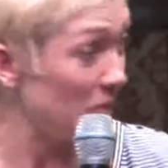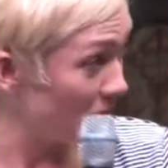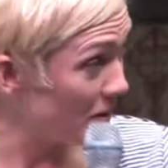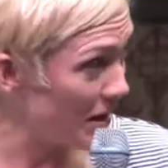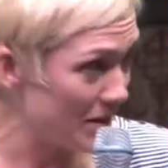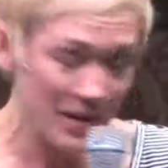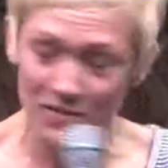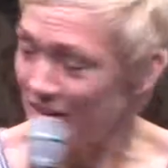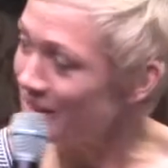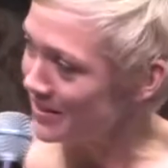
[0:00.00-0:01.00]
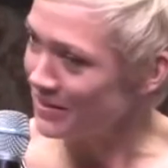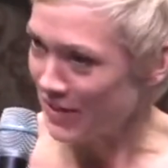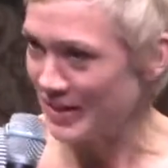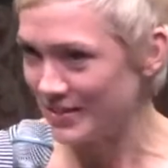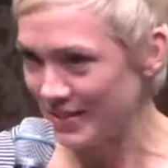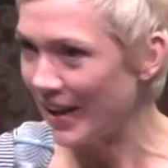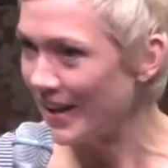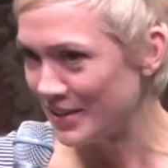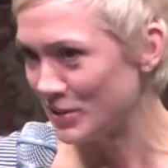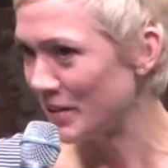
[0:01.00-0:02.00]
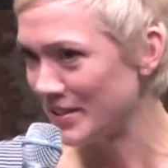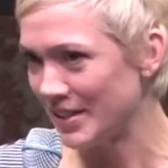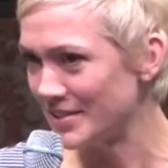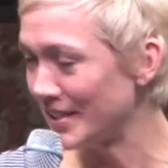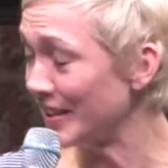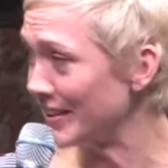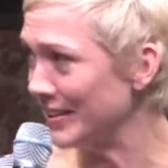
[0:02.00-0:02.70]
you know, and even this event today is fantastic.